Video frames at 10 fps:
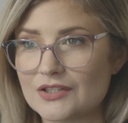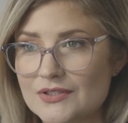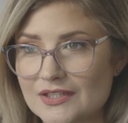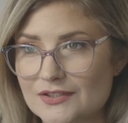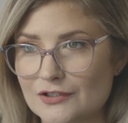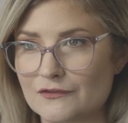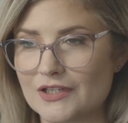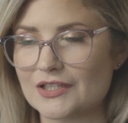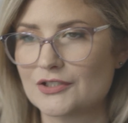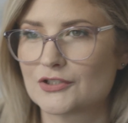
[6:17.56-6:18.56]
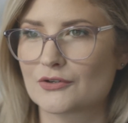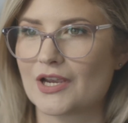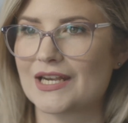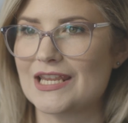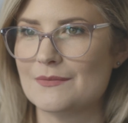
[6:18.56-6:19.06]
using software to
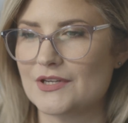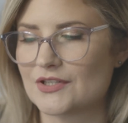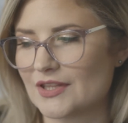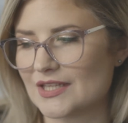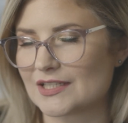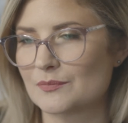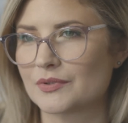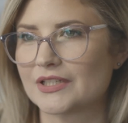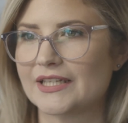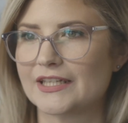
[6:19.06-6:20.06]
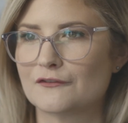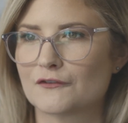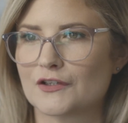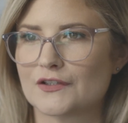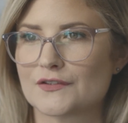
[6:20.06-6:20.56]
create an image that's completely in
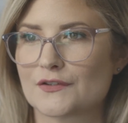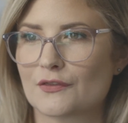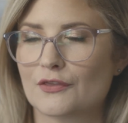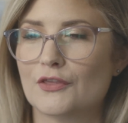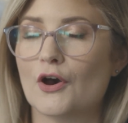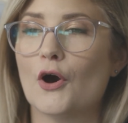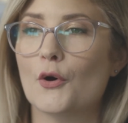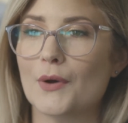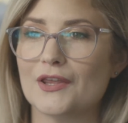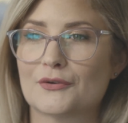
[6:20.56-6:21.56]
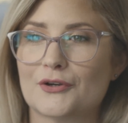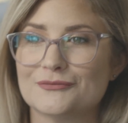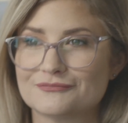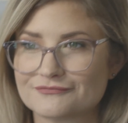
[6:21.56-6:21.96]
focus the whole way through.